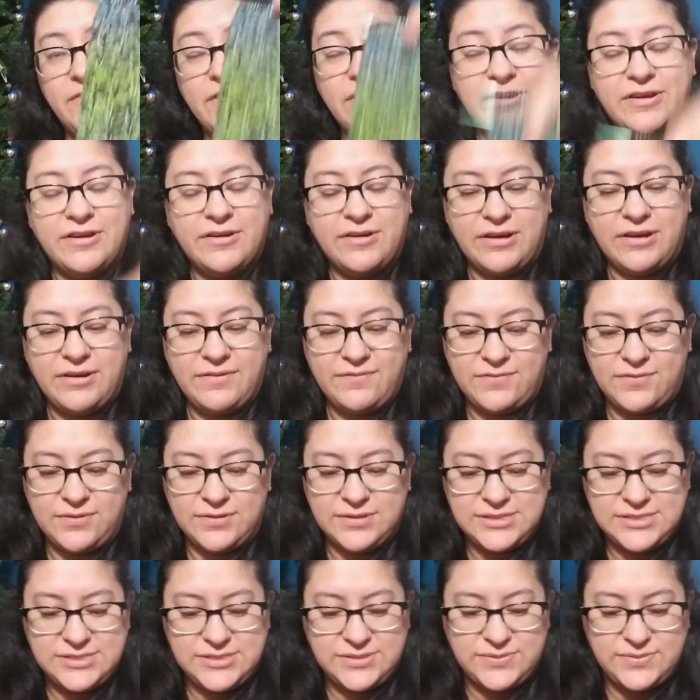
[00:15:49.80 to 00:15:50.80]
very grateful
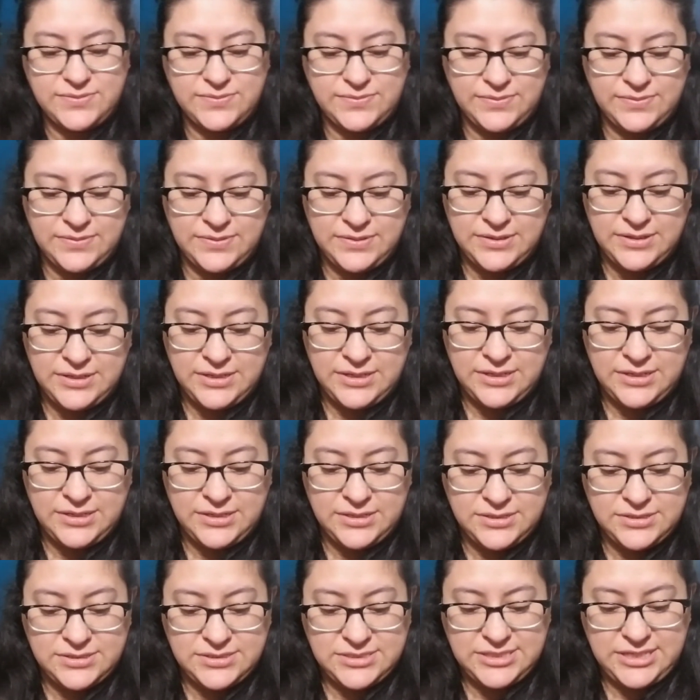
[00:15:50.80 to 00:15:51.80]
to
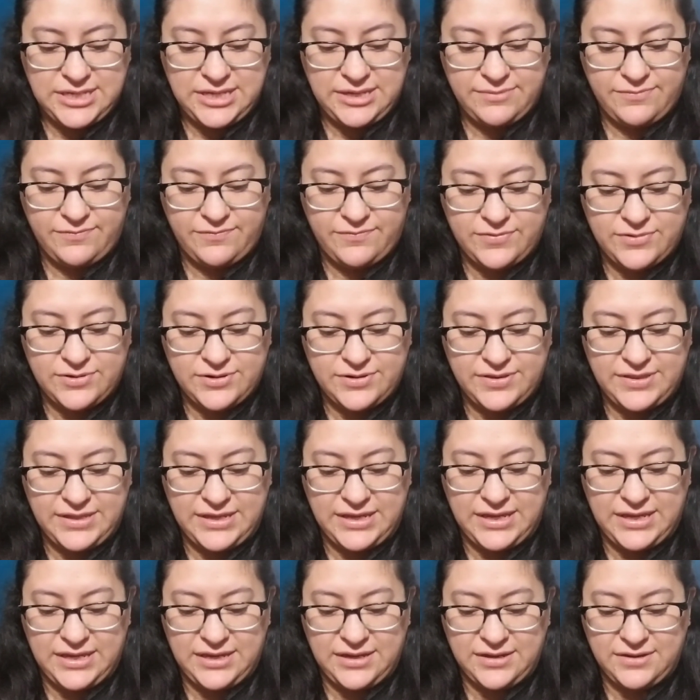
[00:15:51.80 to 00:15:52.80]
him for
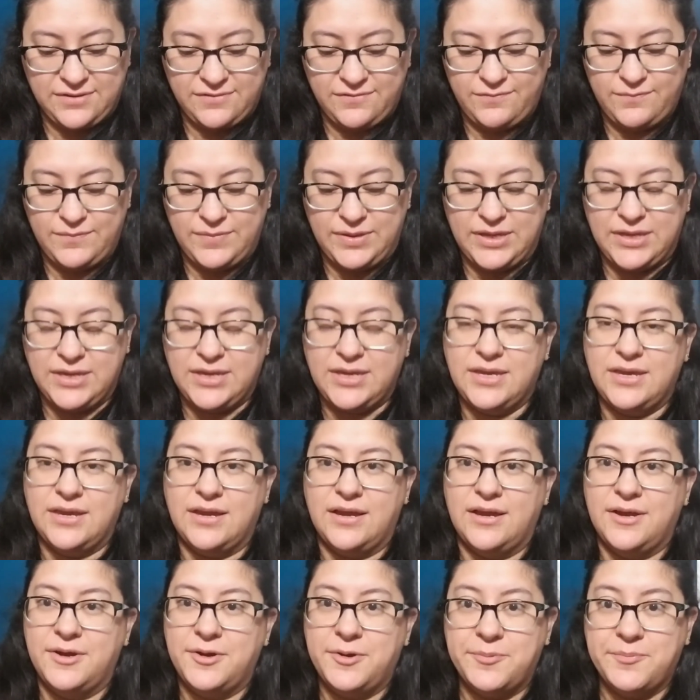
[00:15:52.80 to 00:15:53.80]
thinking of me
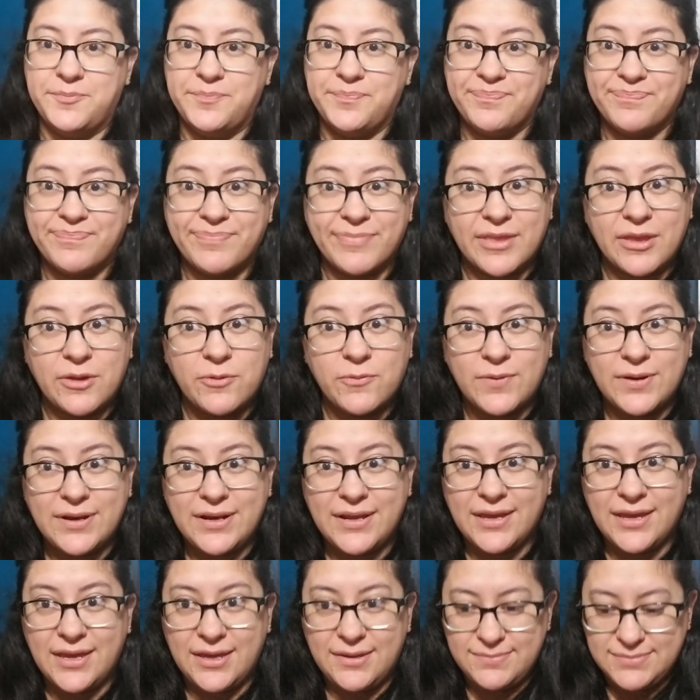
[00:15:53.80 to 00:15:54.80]
when
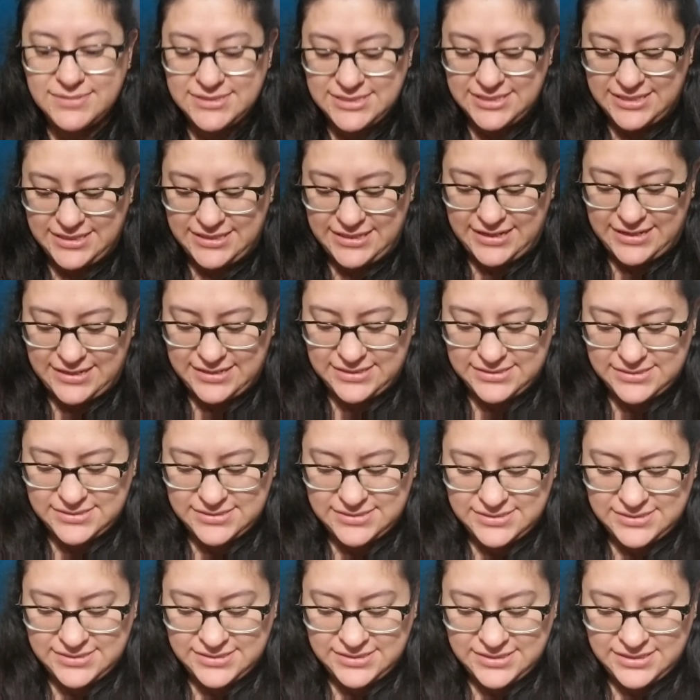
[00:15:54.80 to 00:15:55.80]
it came to that.
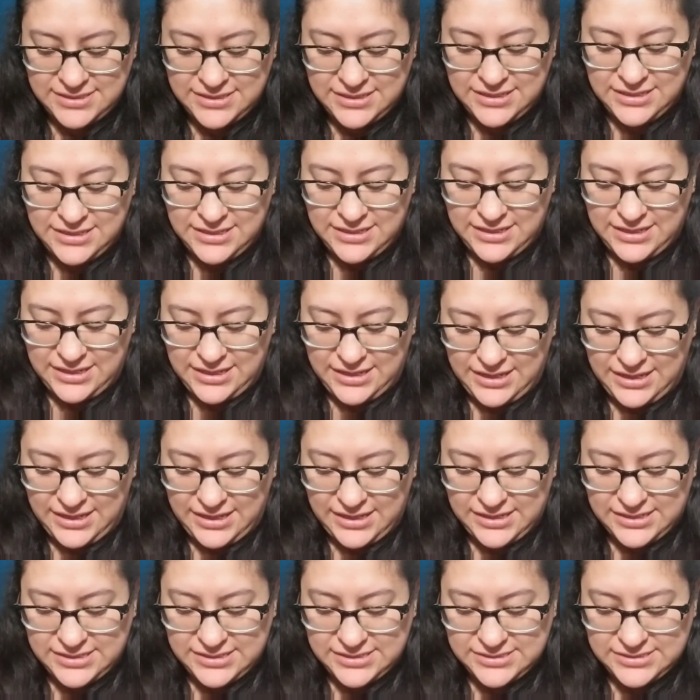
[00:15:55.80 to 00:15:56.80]

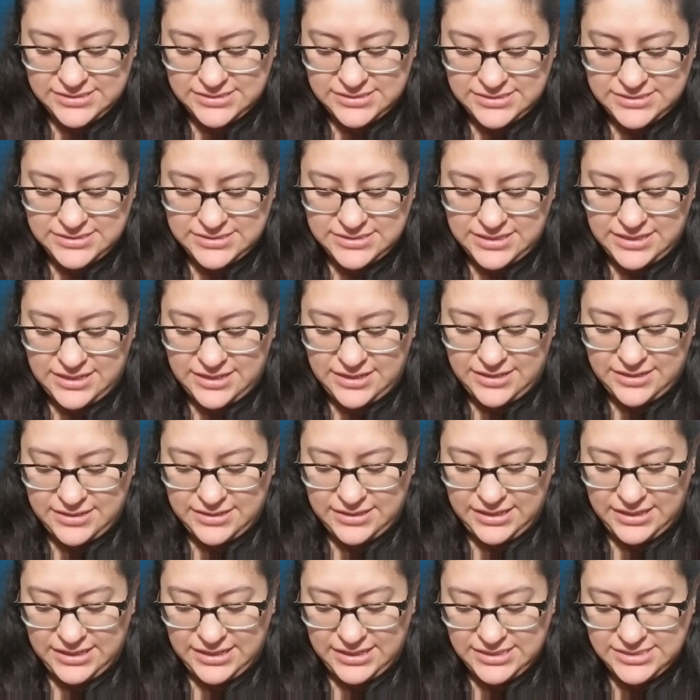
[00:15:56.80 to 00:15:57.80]
And
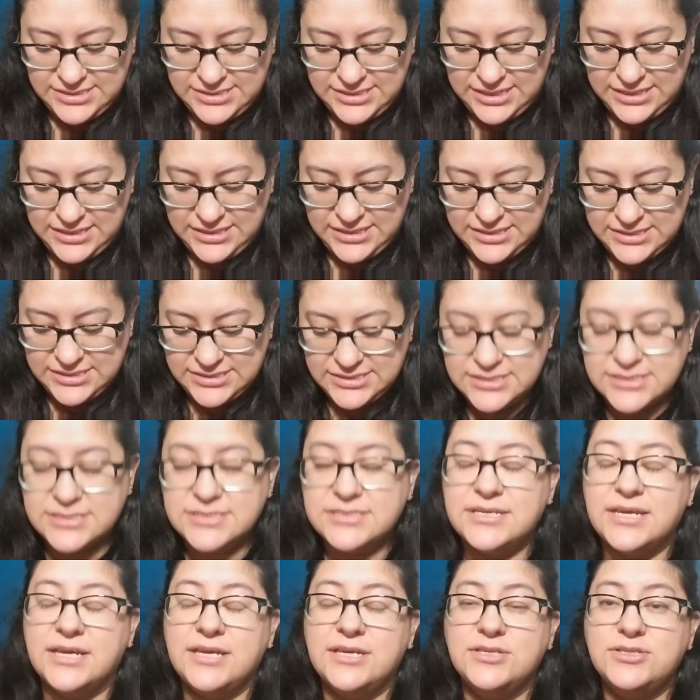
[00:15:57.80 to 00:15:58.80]
like I said, this
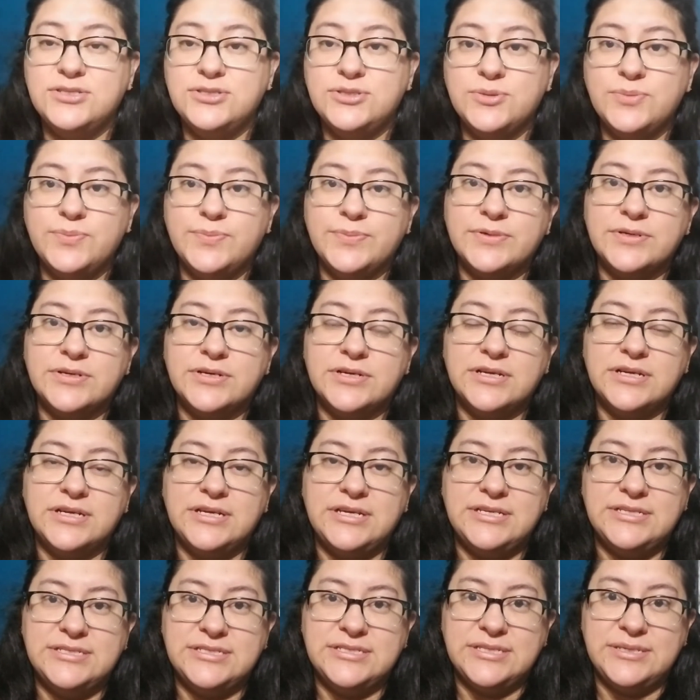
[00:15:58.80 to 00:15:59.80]
is a super
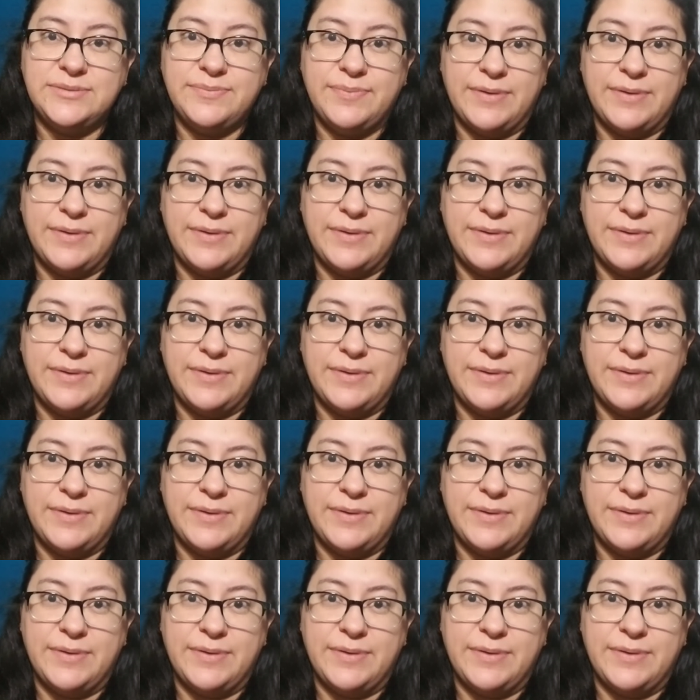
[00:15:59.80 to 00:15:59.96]
easy